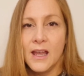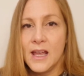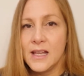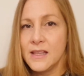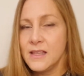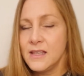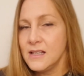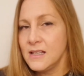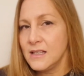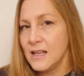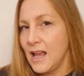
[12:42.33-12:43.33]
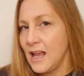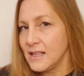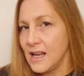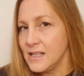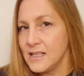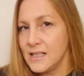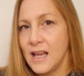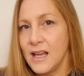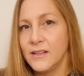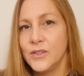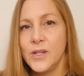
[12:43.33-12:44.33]
This, as I
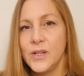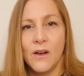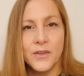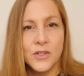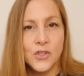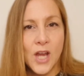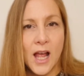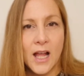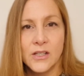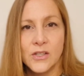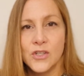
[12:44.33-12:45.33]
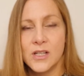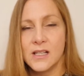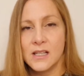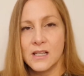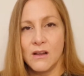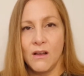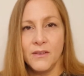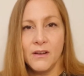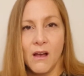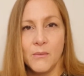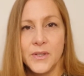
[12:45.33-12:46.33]
said, doing all the challenges and all
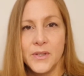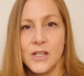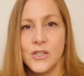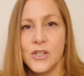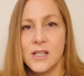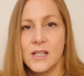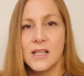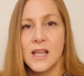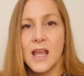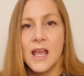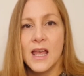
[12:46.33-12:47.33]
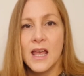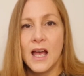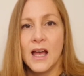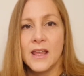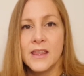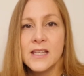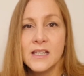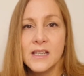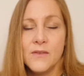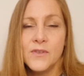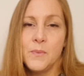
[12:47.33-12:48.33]
the competitions, this
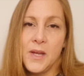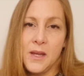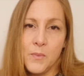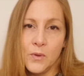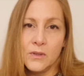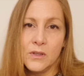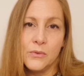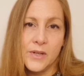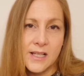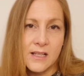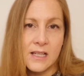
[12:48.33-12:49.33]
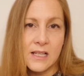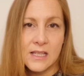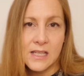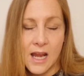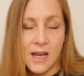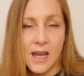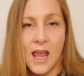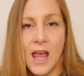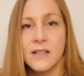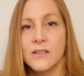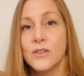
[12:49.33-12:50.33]
gives people a reason to stay
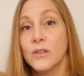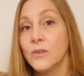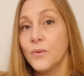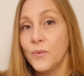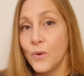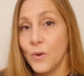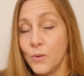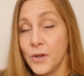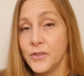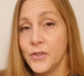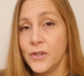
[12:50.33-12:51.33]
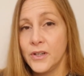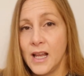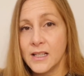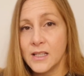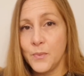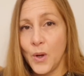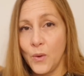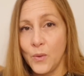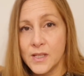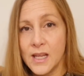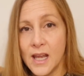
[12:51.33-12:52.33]
and to look forward to your next
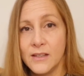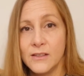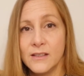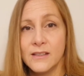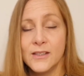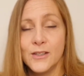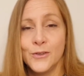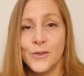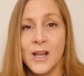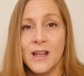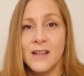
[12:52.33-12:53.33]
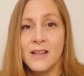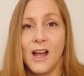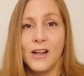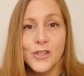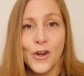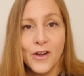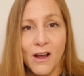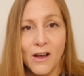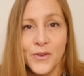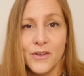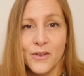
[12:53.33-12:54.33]
post and to not turn
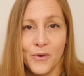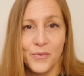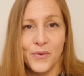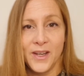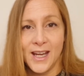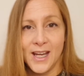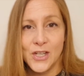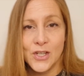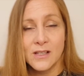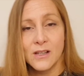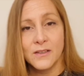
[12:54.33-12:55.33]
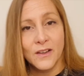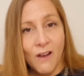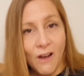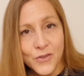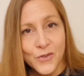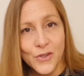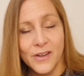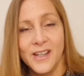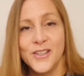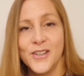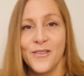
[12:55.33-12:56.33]
off their notifications. On the
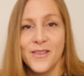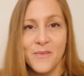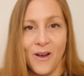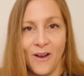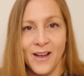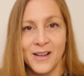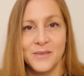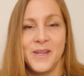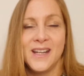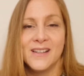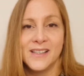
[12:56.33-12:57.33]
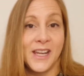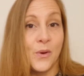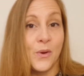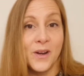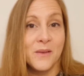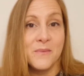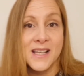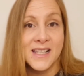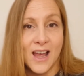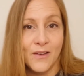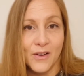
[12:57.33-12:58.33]
contrary, turn them on because they don't want to
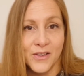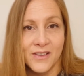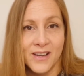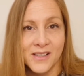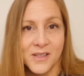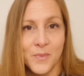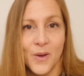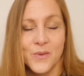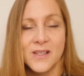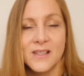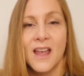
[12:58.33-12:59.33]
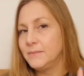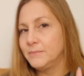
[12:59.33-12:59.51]
miss out on your next post.